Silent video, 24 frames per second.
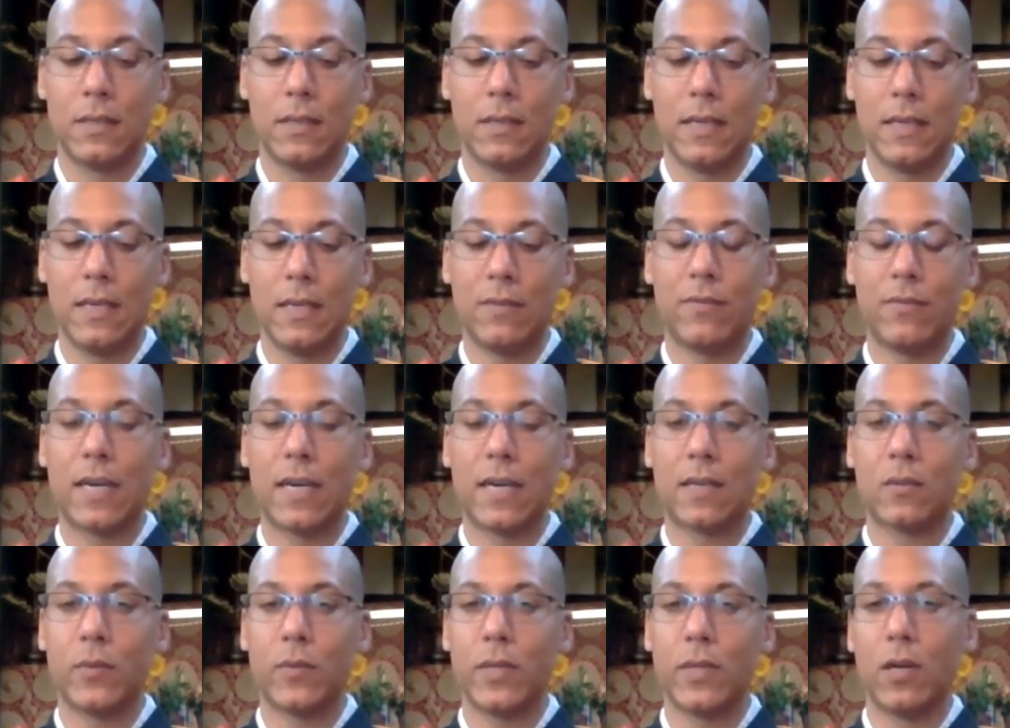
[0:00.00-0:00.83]
In
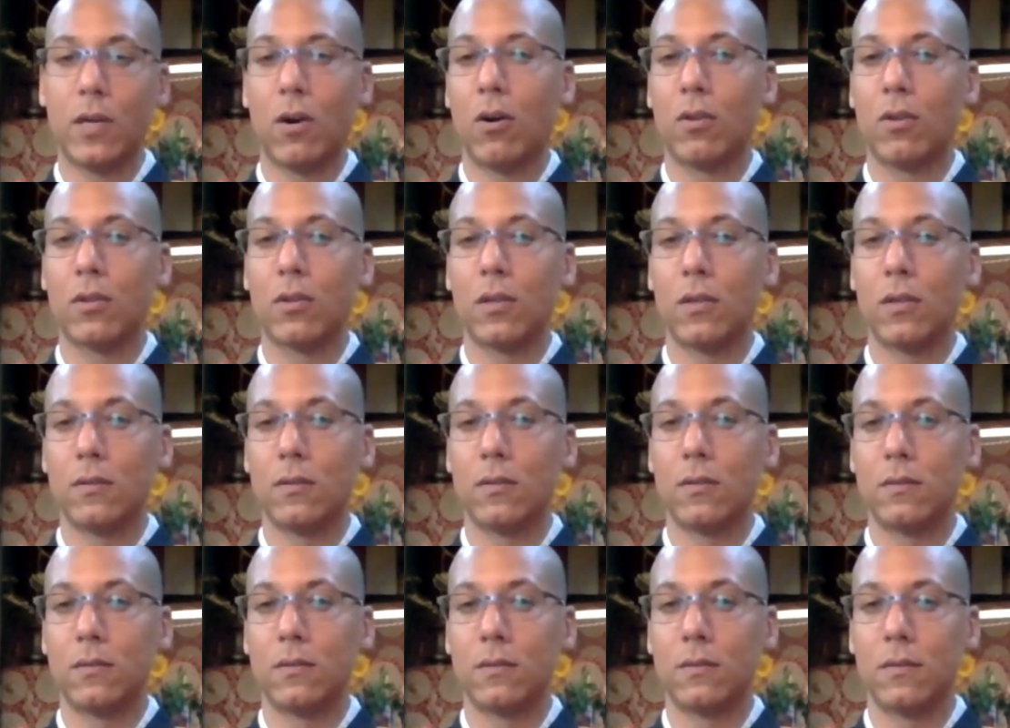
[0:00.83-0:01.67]
fact, we all
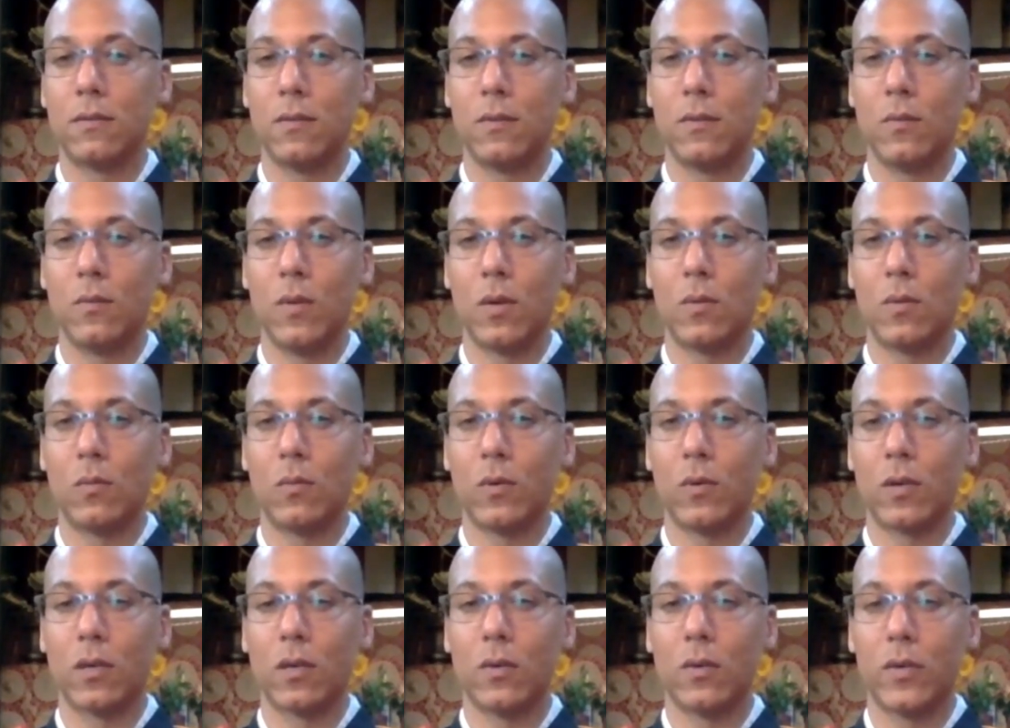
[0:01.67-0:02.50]
know what
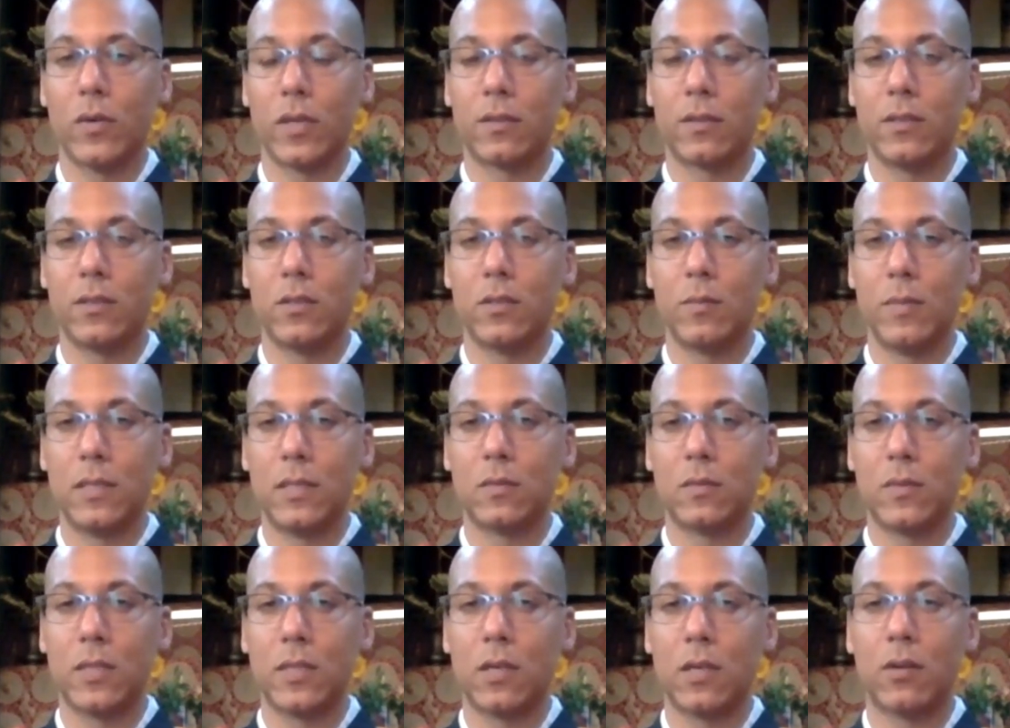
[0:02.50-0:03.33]
we're going through
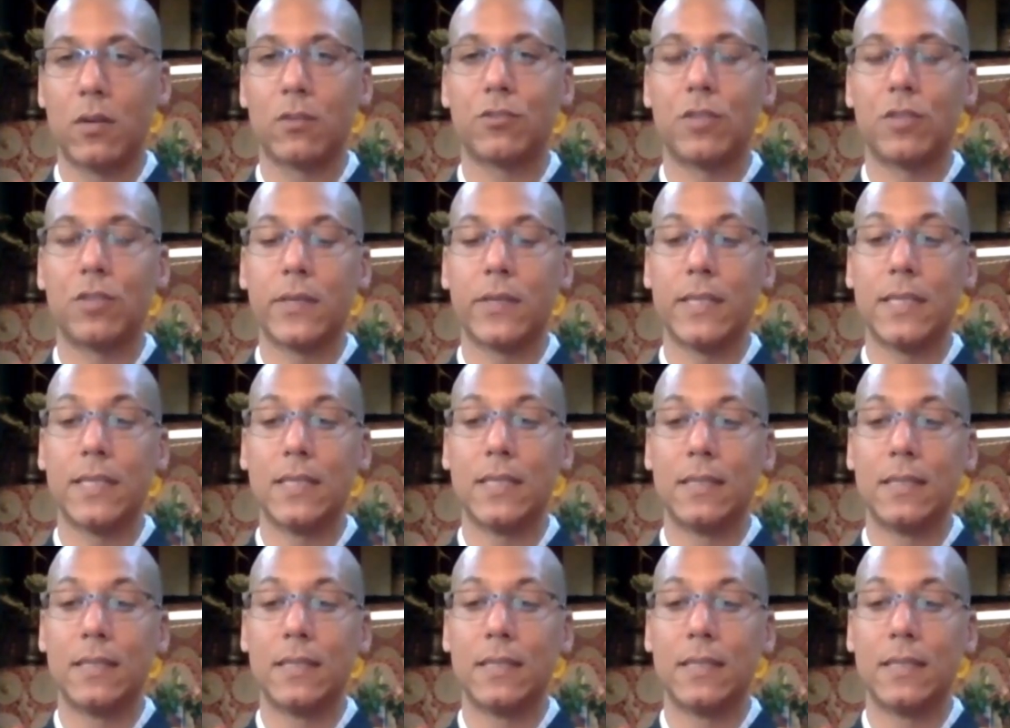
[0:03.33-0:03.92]
because we all share it.